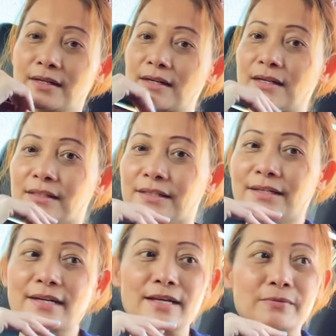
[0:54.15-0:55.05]

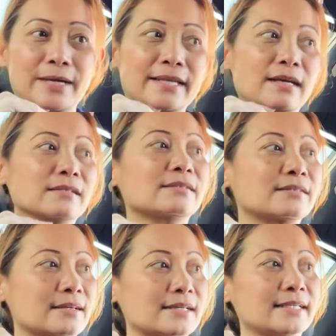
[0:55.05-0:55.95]
Earlier, I ran
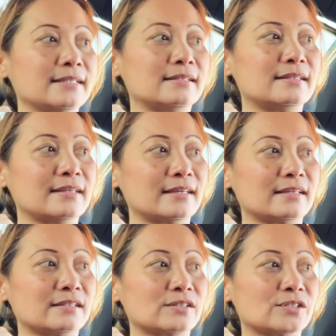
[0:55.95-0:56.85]
outside
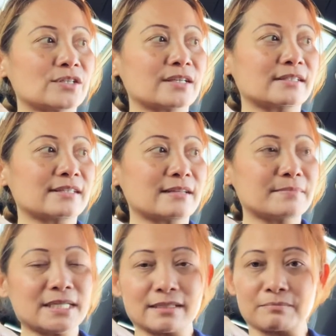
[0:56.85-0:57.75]
and took a
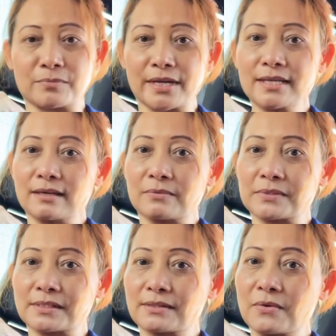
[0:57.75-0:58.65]
10-minute break. I
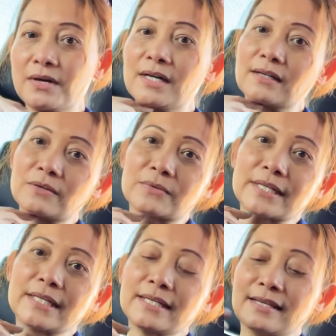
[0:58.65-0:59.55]
was so
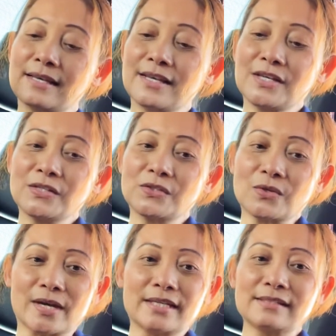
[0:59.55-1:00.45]
hungry.
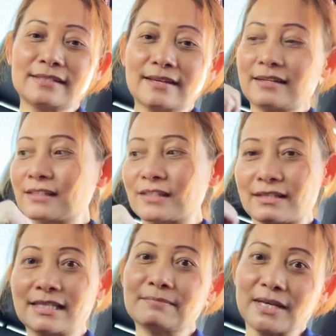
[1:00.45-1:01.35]
So I decided to
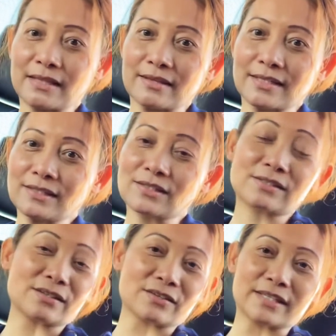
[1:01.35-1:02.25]
eat my lunch,
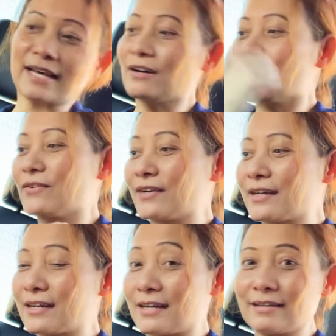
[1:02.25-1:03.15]
so now
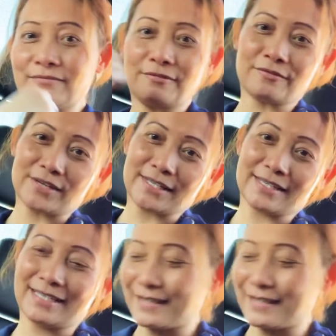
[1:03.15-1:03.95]
I'm free.